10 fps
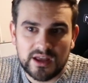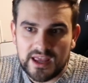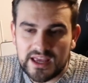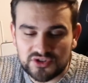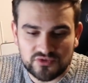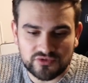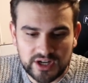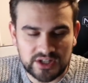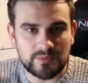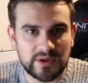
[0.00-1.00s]
isn't
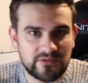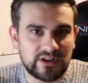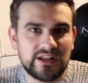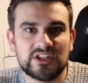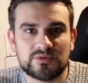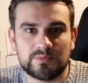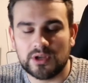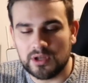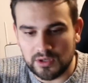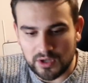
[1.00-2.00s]
ready to be released,
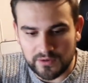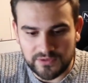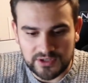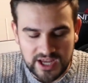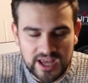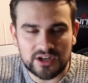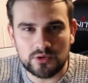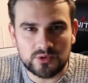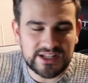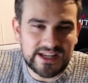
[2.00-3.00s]
but a lot of the
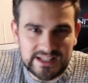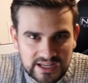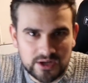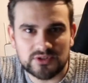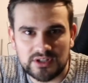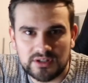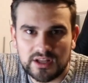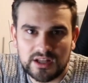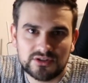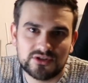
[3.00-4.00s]
technical details
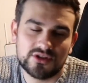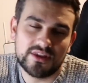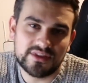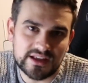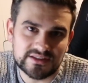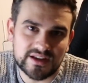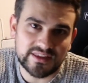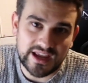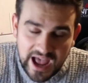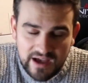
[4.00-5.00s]
into the things that
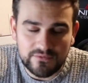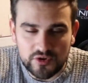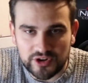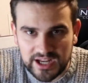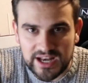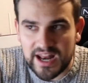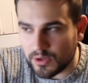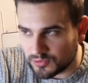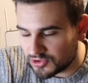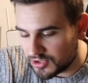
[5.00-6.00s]
they have already
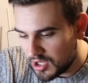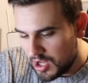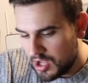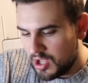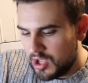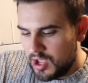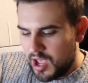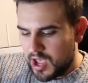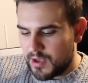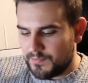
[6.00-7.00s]
announced,
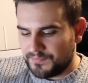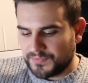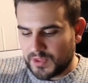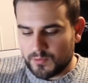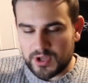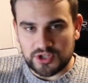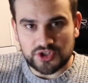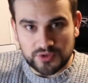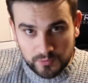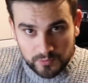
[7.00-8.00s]

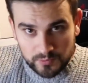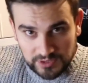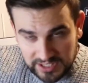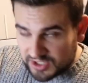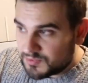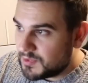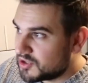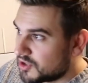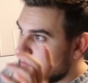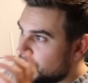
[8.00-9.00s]
which leads me
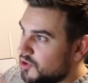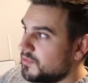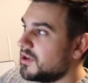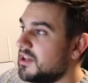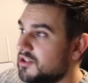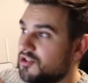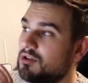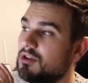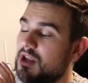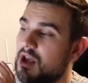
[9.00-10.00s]
to bringing into
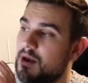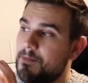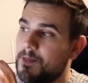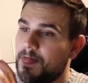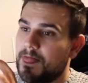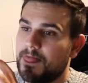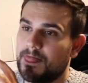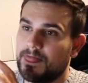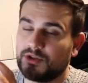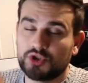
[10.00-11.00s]
the
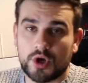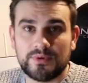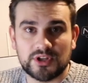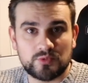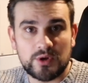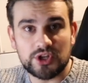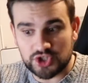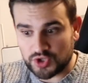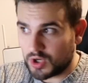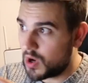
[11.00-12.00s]
topics
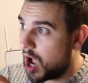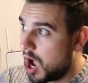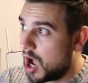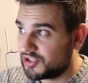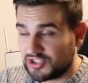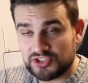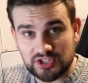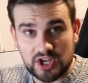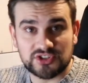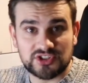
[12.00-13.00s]
which are
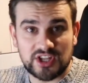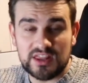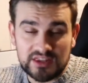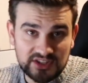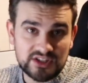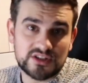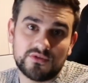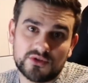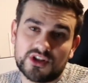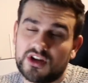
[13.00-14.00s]
discussed in this
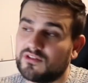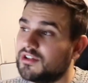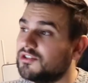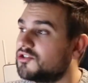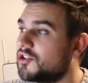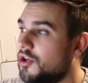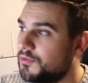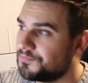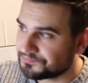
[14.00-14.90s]
interview series. So